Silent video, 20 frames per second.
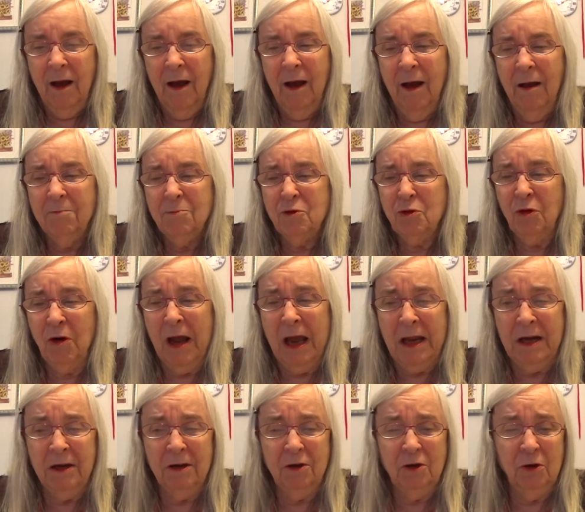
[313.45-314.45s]
"I'm
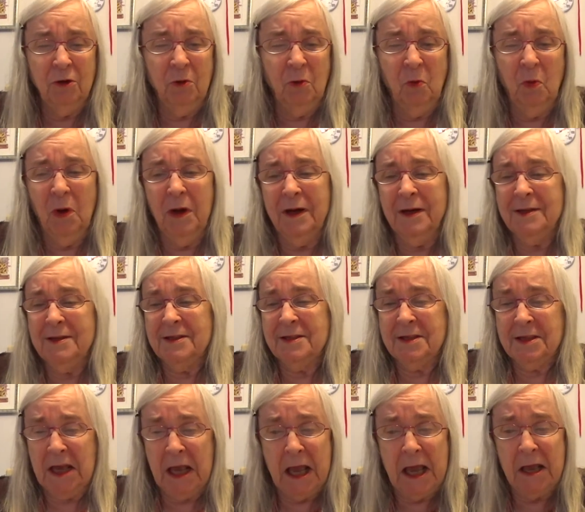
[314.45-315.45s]
trying to do what it
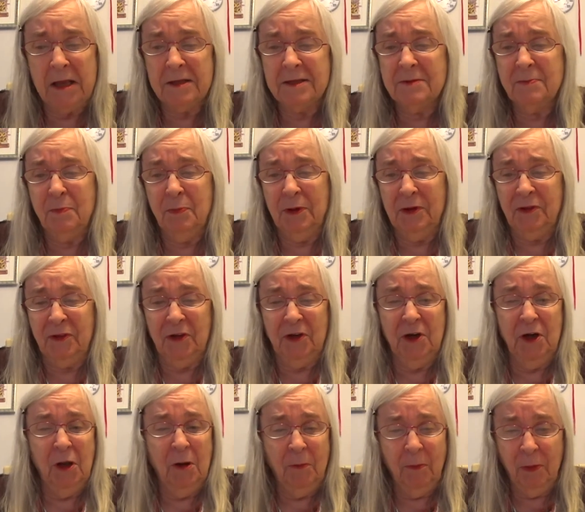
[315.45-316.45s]
says, but the
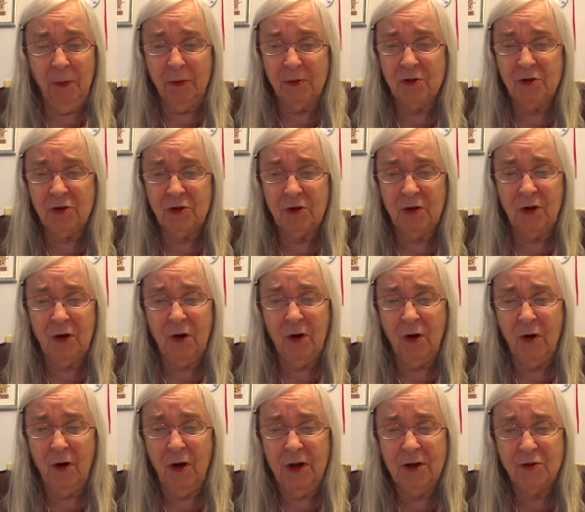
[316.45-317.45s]
numbers,
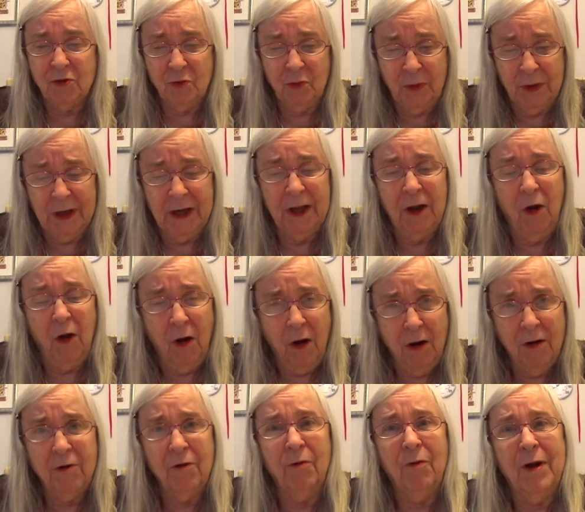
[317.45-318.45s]
it's really
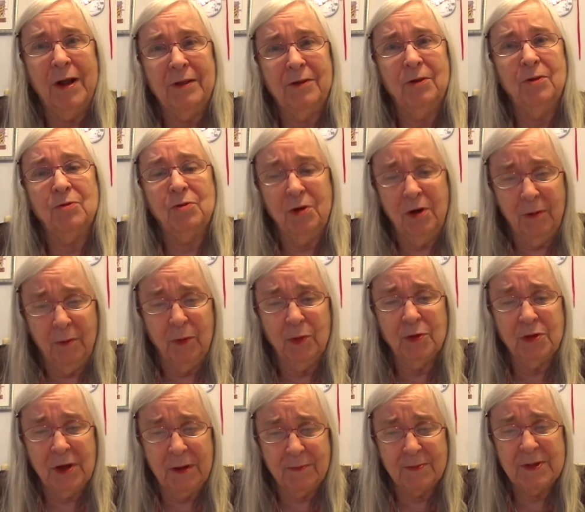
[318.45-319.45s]
hard to write those
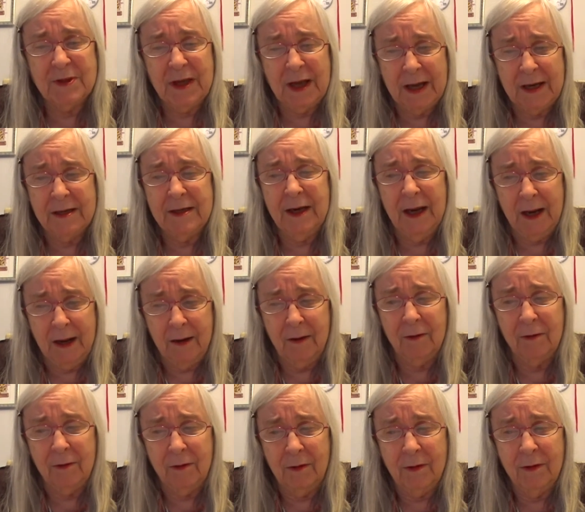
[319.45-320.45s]
numbers upside
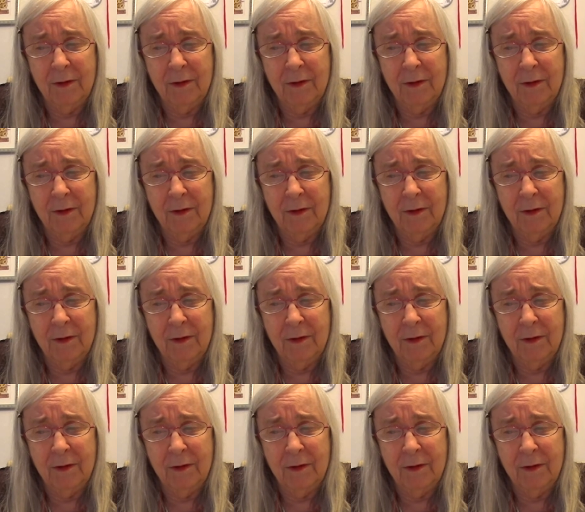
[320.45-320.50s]
down."